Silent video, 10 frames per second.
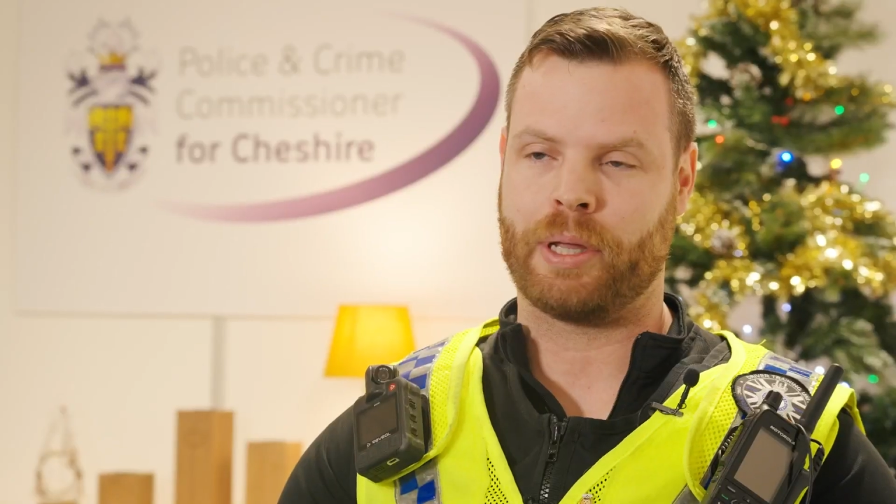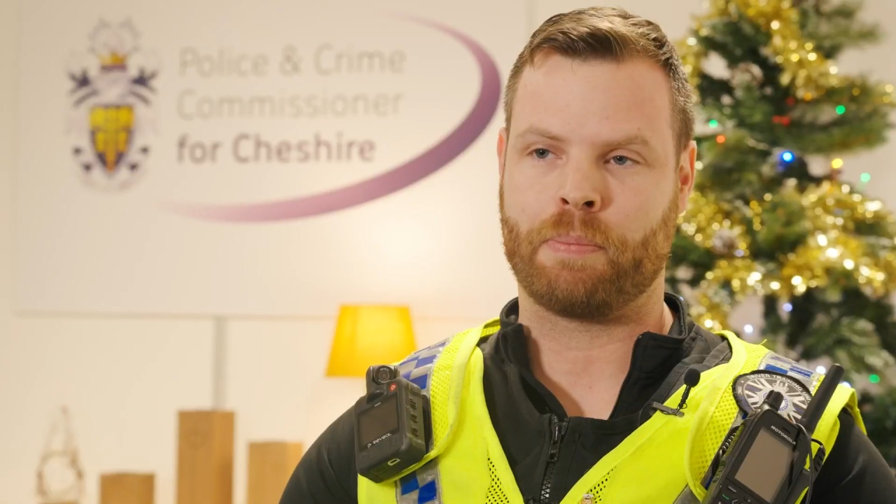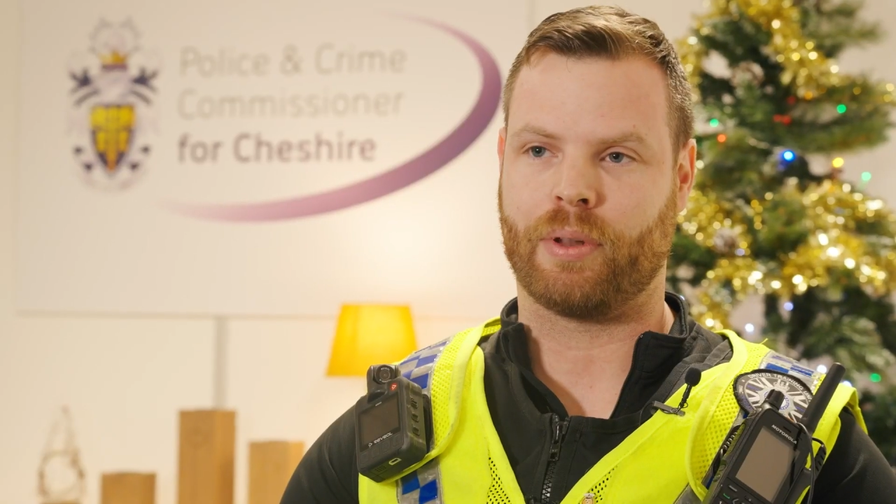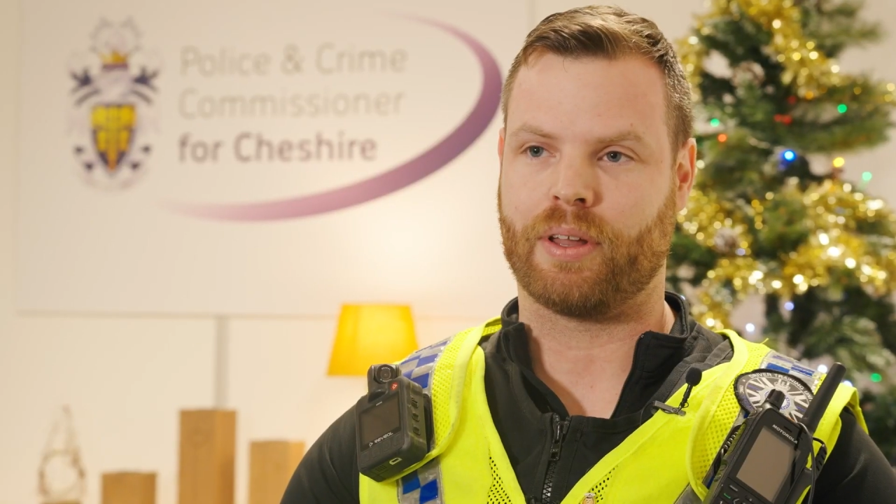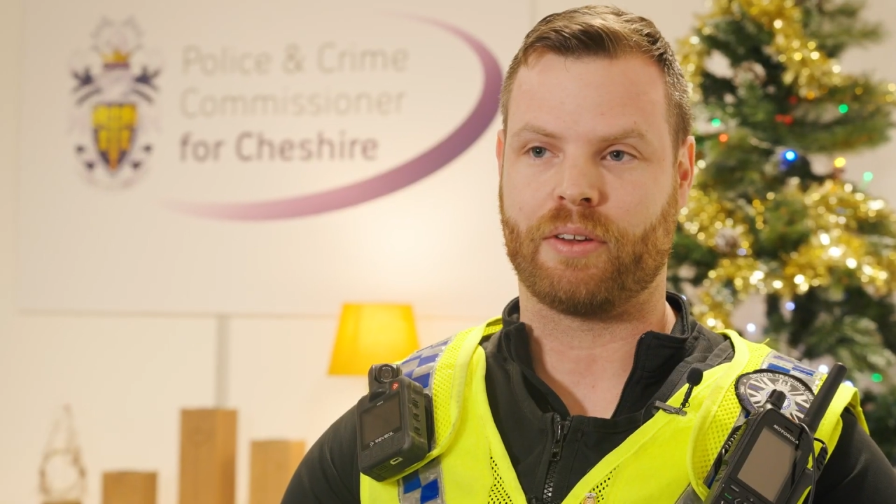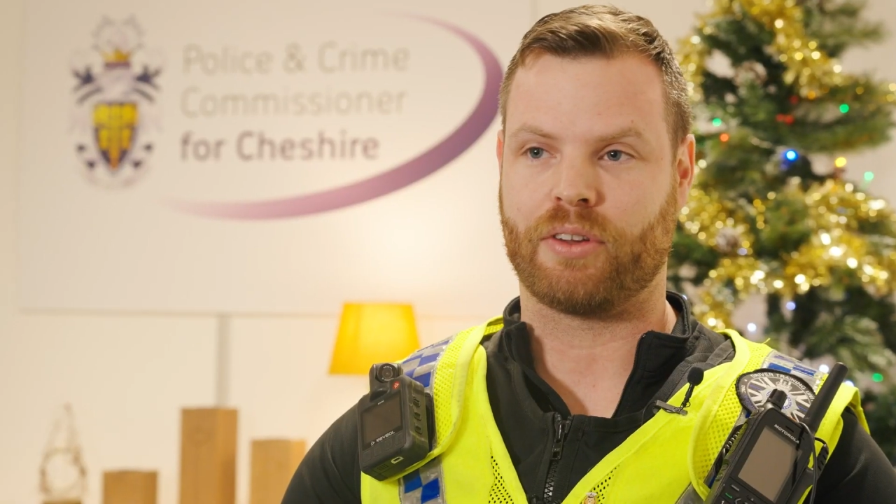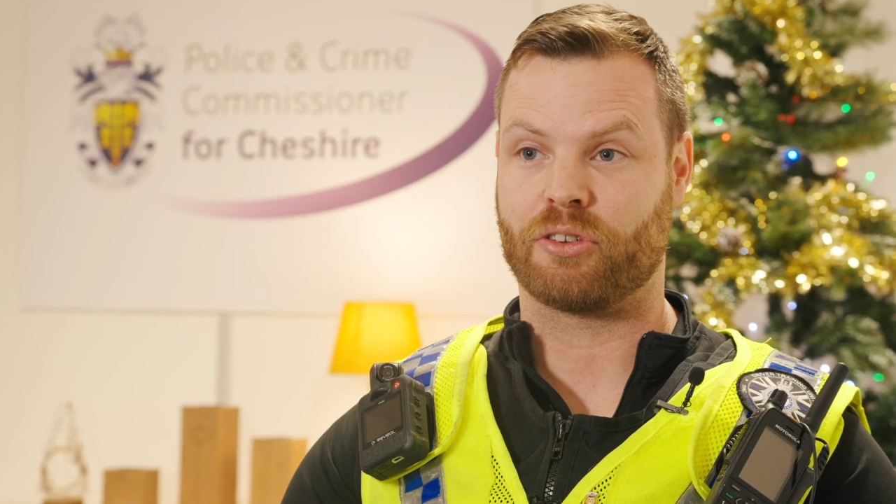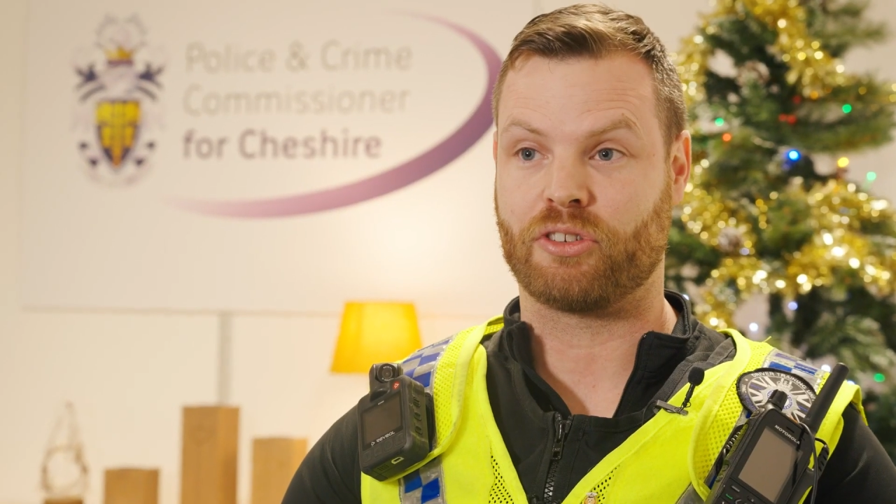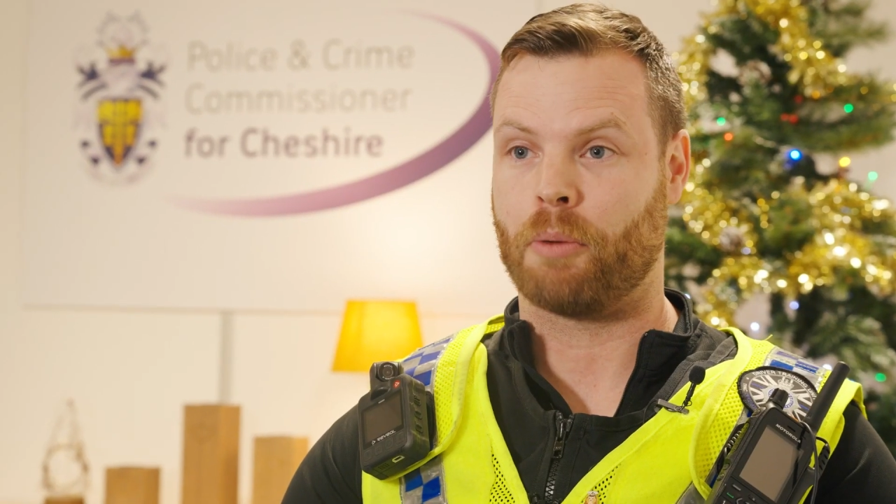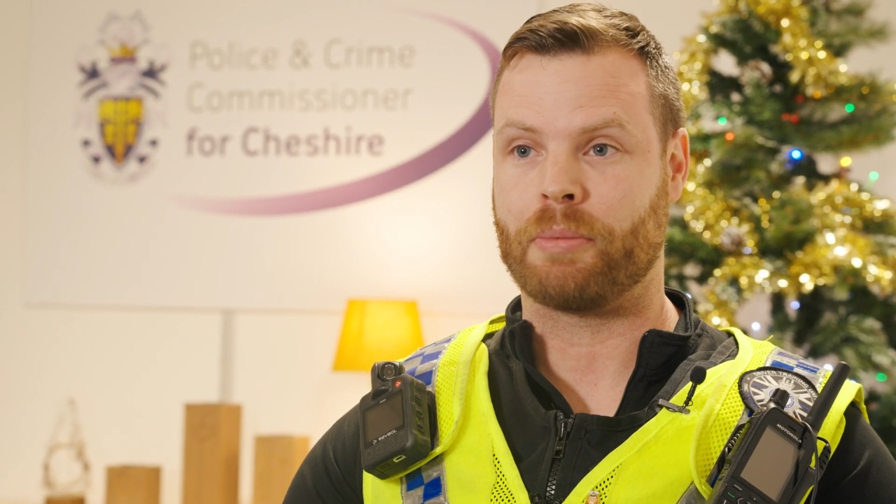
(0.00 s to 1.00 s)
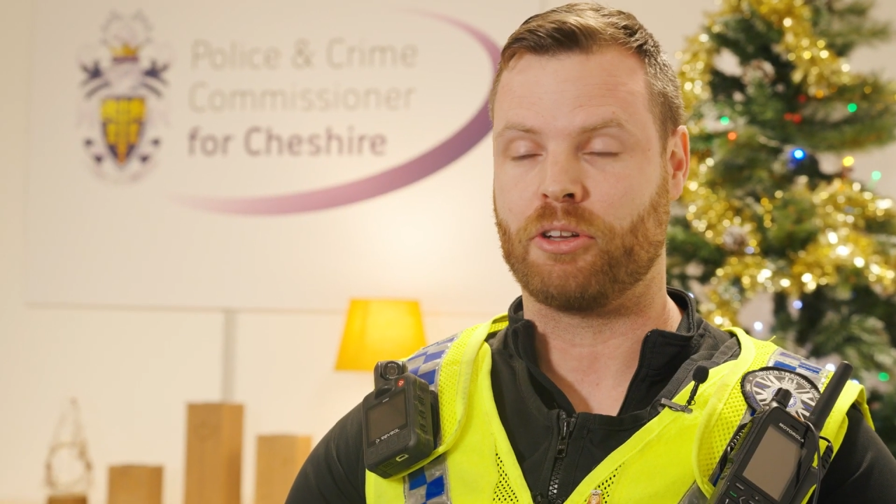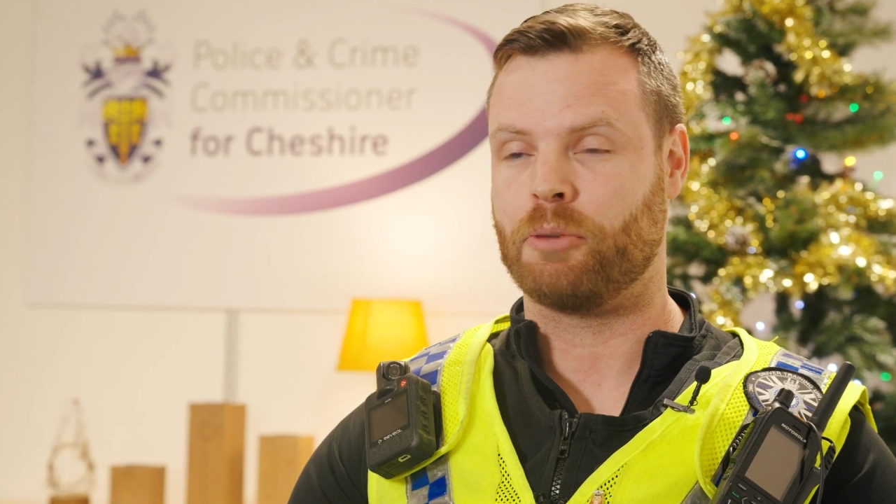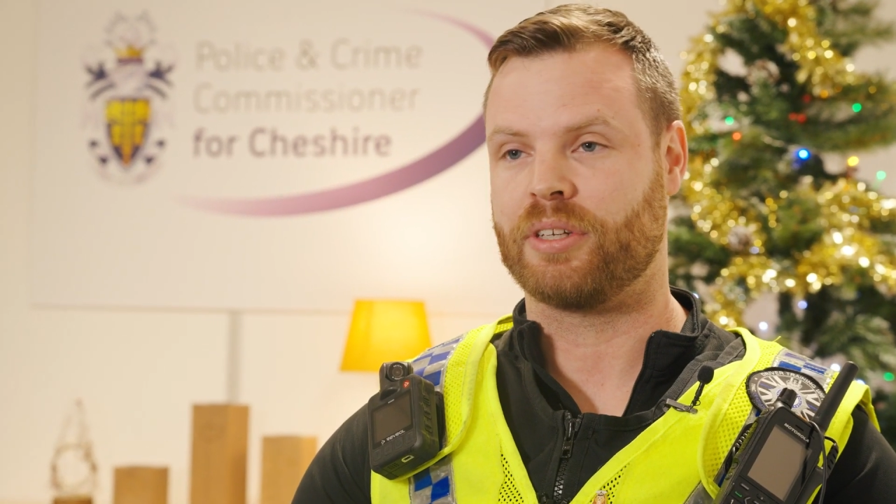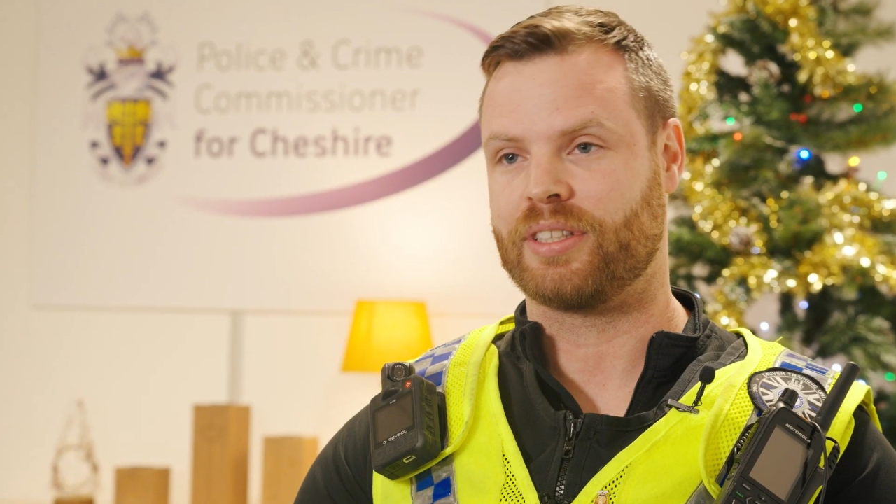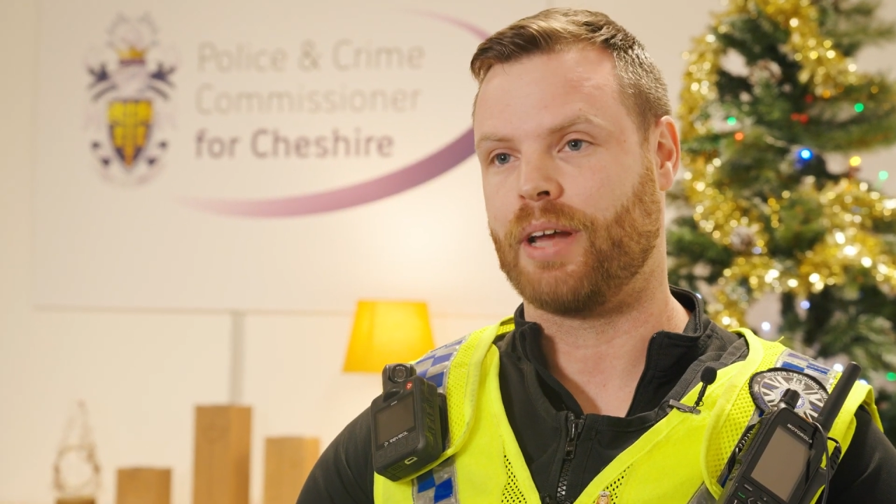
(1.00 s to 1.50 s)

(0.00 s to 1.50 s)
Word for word: People have stopped me numerous